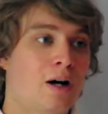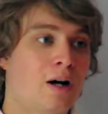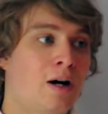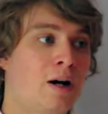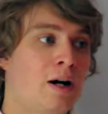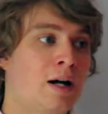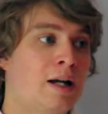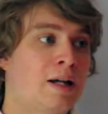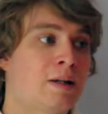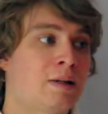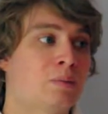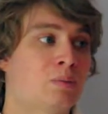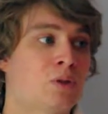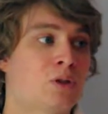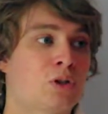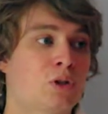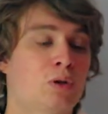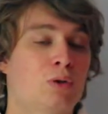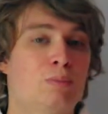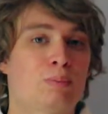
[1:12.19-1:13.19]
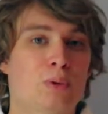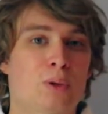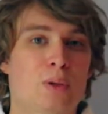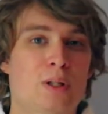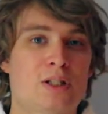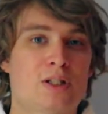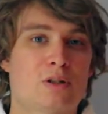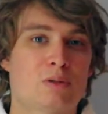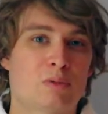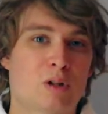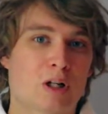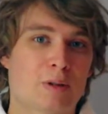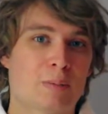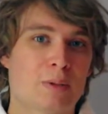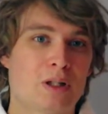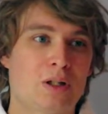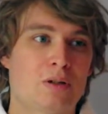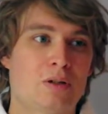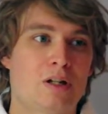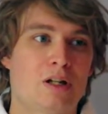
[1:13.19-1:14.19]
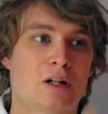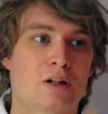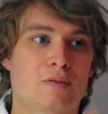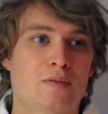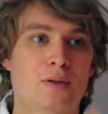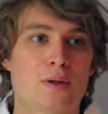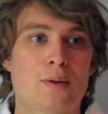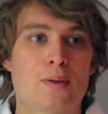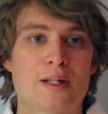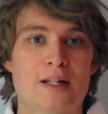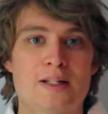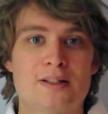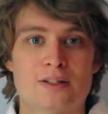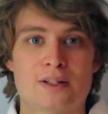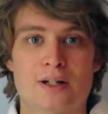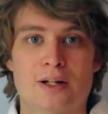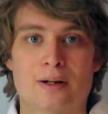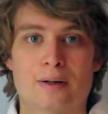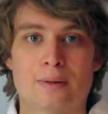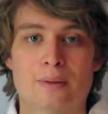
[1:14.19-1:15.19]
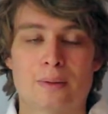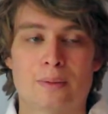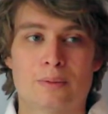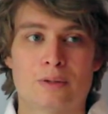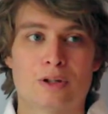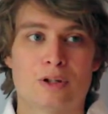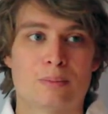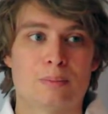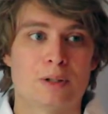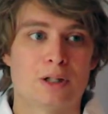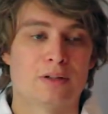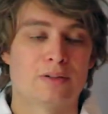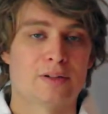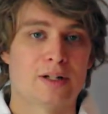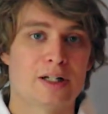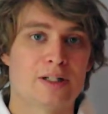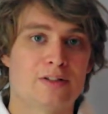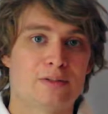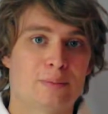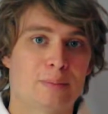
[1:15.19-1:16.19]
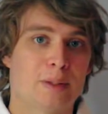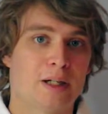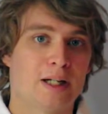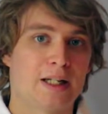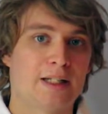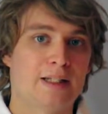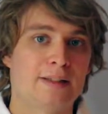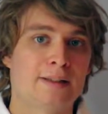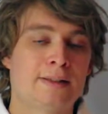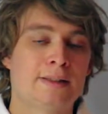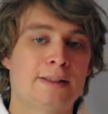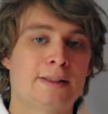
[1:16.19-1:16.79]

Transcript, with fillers: I was sort of brought into rugby union a few years ago from a friend of mine.